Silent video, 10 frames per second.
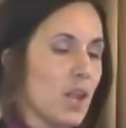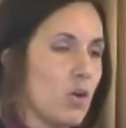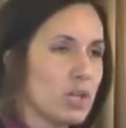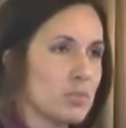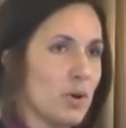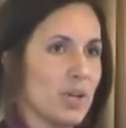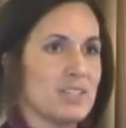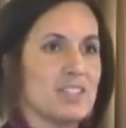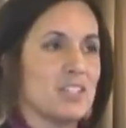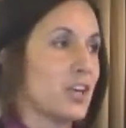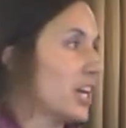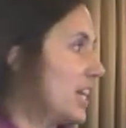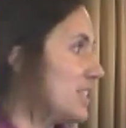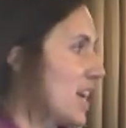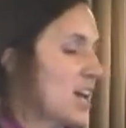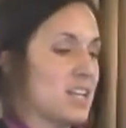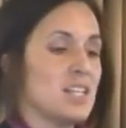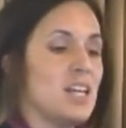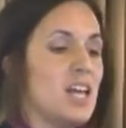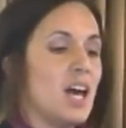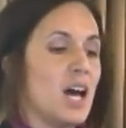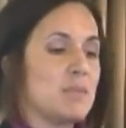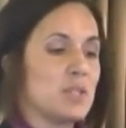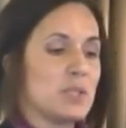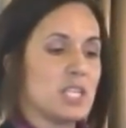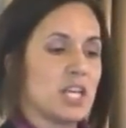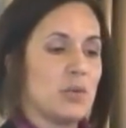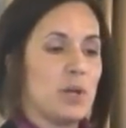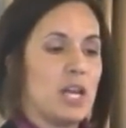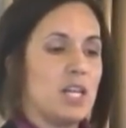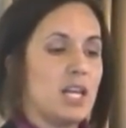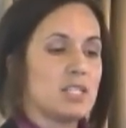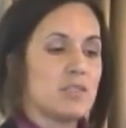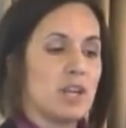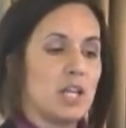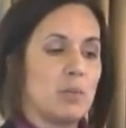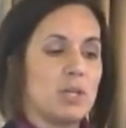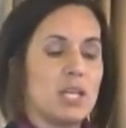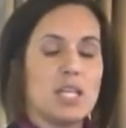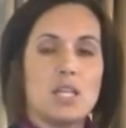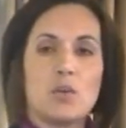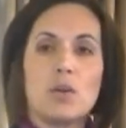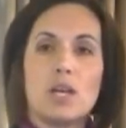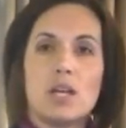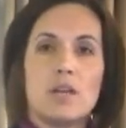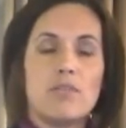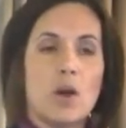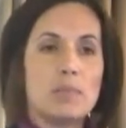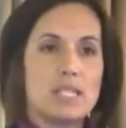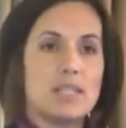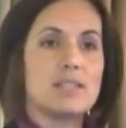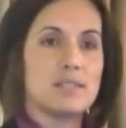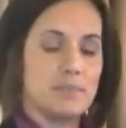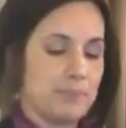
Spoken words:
hocus-pocus ingredients added. So it's a good one, and it's available in the pharmacies.